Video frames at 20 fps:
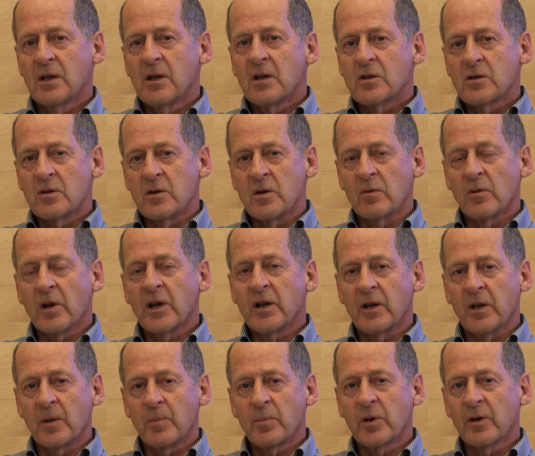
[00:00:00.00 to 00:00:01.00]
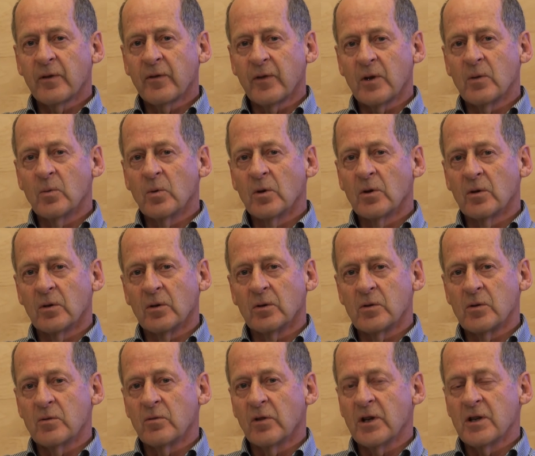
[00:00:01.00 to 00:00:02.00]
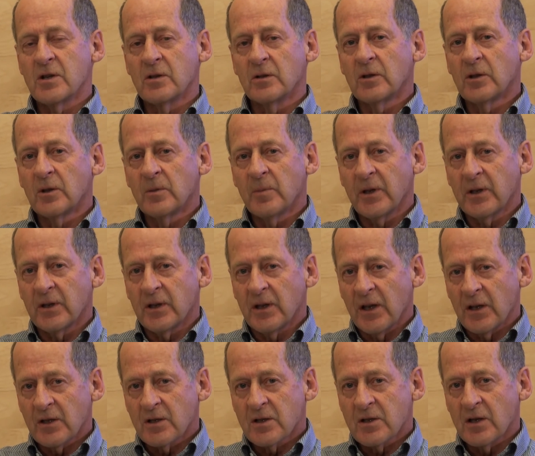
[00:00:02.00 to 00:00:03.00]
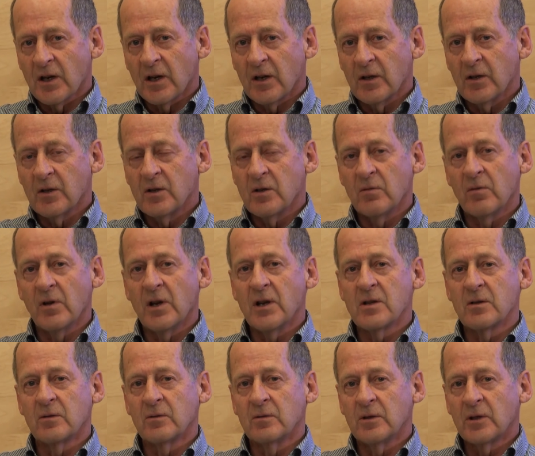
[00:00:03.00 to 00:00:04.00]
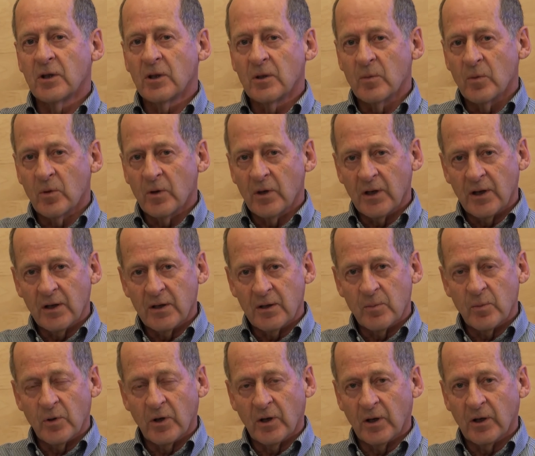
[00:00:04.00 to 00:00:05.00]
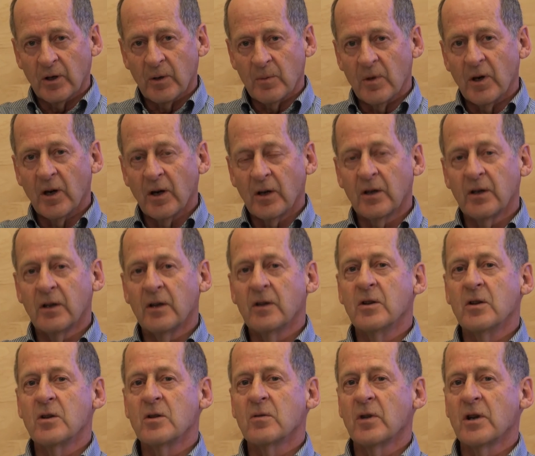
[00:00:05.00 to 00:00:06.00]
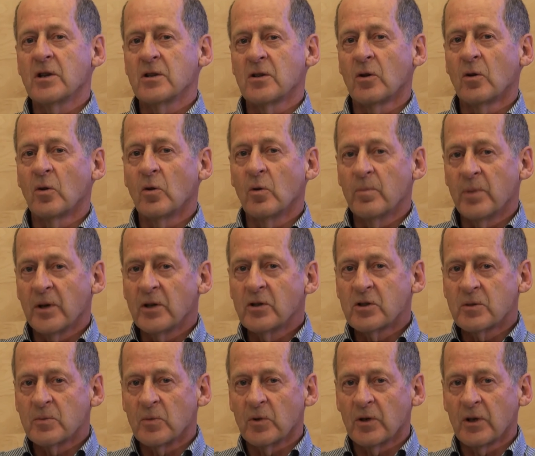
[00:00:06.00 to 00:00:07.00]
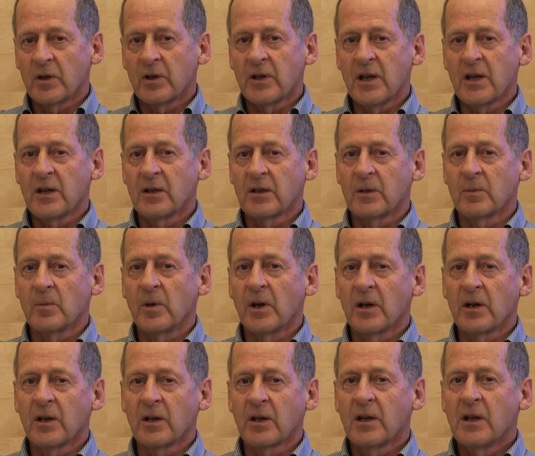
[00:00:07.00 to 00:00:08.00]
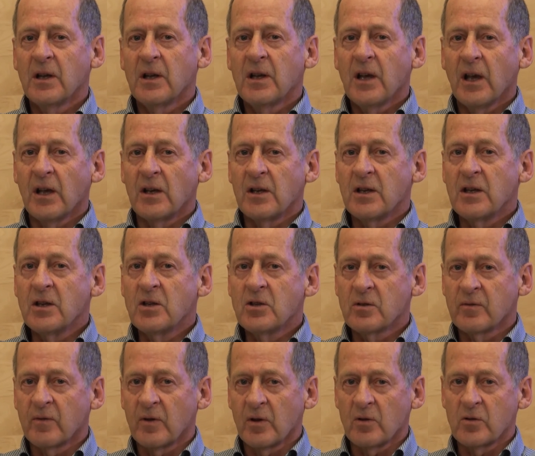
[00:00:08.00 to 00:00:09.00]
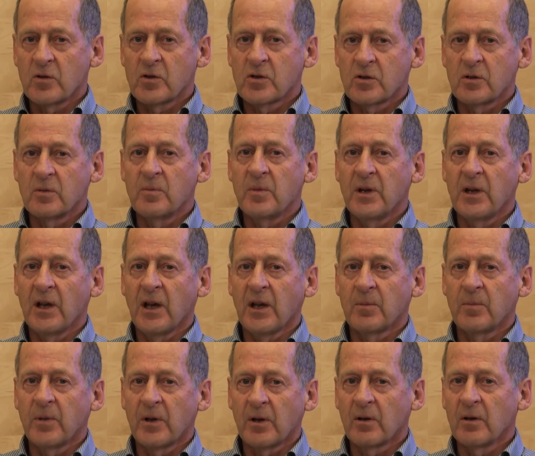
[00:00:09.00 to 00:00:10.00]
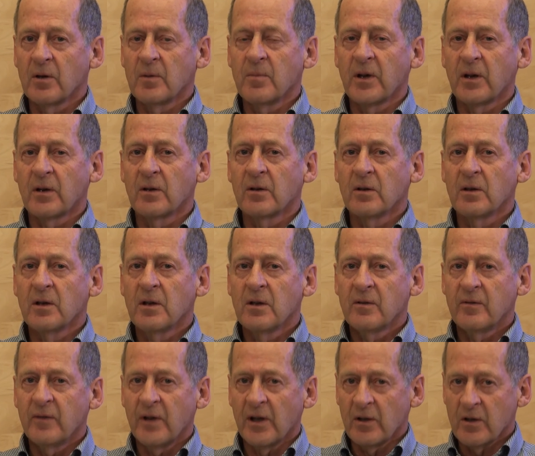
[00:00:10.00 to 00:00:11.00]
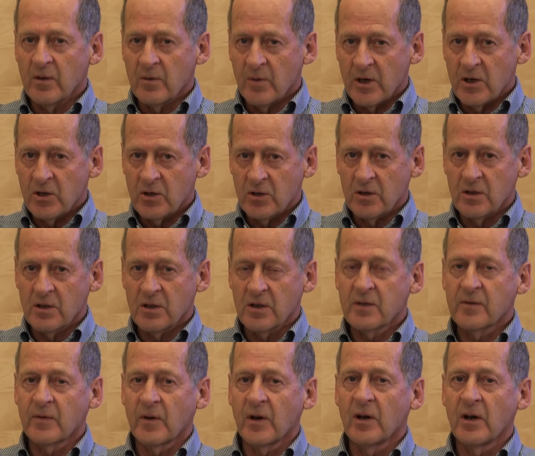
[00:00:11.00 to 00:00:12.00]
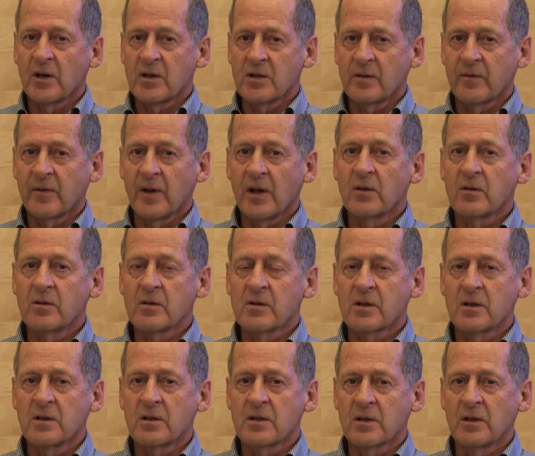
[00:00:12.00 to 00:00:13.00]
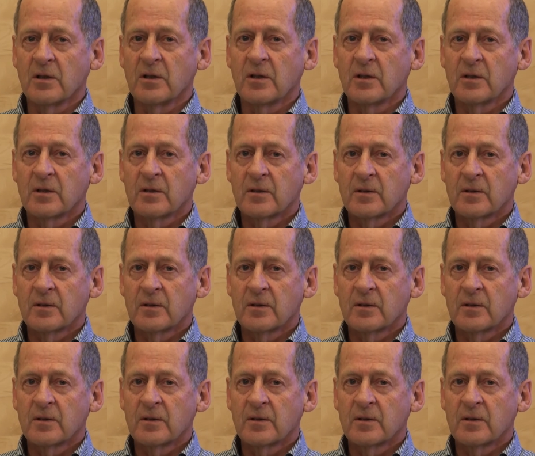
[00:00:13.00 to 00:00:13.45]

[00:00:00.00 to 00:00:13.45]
So you're right, in a perfect world, you raise a little bit to get started, you raise a little more to get the product to market, and then you raise a whole bunch more to take it to market, and each of those should be at better and better valuations as far as the founder's concerned.